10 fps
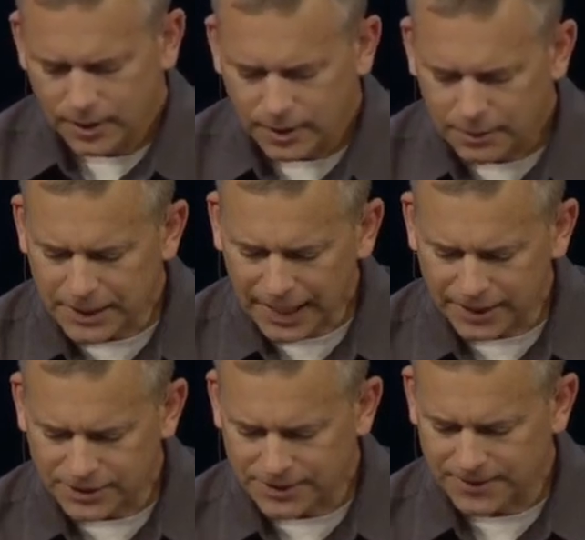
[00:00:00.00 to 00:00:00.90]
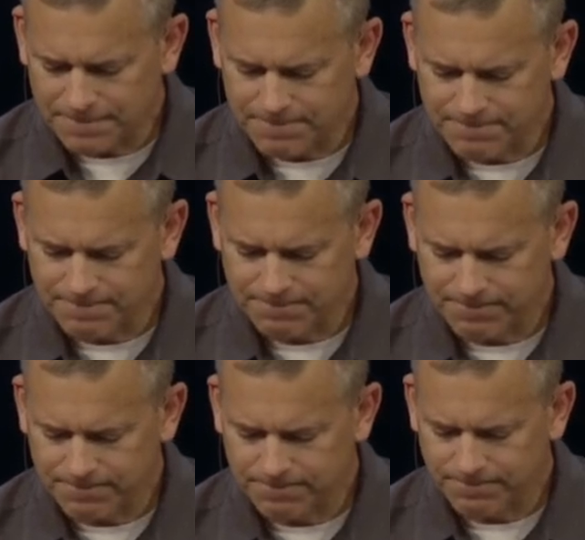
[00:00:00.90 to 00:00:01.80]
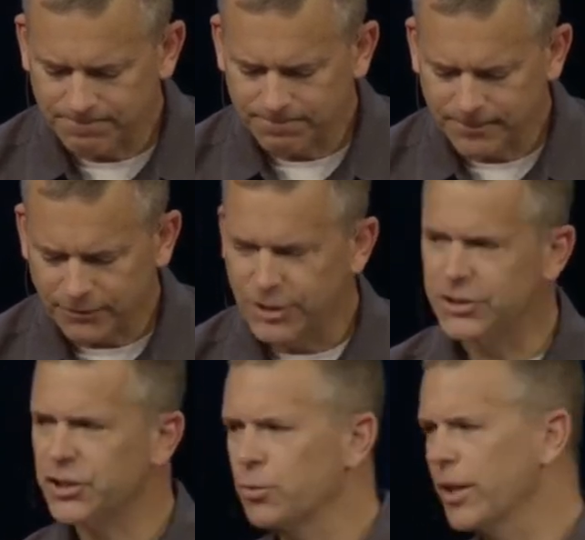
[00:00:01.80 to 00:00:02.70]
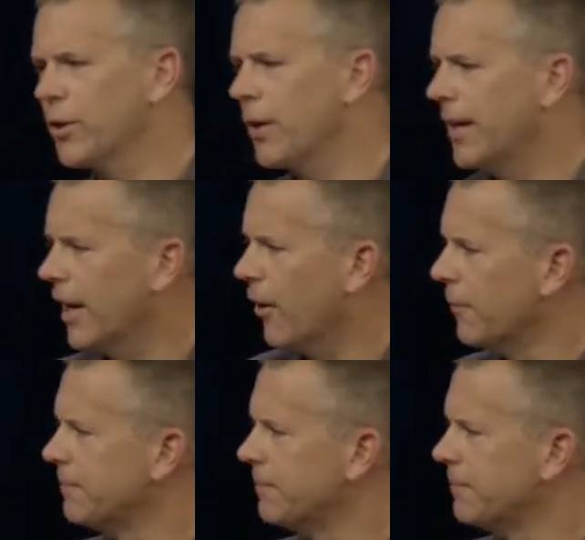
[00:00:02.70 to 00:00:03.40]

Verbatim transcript: Let me ask, if Jesus were here right now,